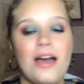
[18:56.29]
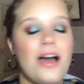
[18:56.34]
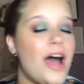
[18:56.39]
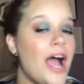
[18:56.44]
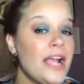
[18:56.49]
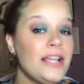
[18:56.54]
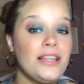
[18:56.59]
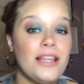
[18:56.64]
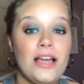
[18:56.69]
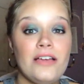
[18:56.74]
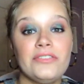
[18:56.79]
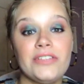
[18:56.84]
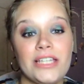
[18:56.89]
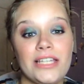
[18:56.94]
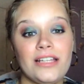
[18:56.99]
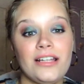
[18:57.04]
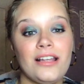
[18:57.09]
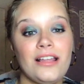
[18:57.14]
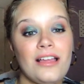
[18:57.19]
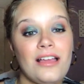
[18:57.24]
I love
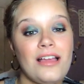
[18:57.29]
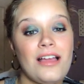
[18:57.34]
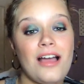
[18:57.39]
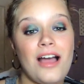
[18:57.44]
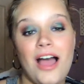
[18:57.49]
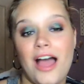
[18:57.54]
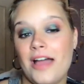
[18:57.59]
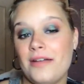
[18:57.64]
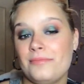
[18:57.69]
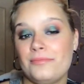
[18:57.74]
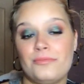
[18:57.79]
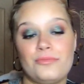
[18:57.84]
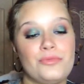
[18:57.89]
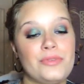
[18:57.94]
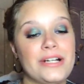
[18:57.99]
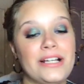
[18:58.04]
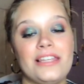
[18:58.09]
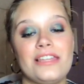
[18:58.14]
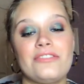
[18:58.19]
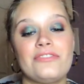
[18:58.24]
it. I'm
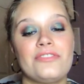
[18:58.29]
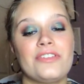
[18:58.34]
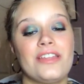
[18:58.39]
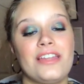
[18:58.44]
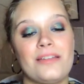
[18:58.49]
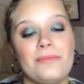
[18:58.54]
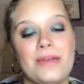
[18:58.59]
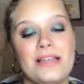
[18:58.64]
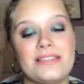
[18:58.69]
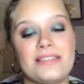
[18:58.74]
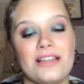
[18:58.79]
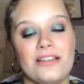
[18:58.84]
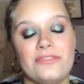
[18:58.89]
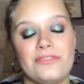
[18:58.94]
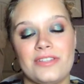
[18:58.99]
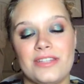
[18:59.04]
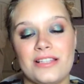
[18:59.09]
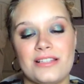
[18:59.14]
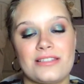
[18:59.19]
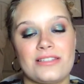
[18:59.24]
really feeling myself
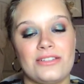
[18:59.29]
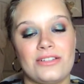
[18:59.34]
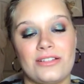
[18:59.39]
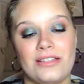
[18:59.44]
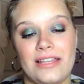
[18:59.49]
in this look.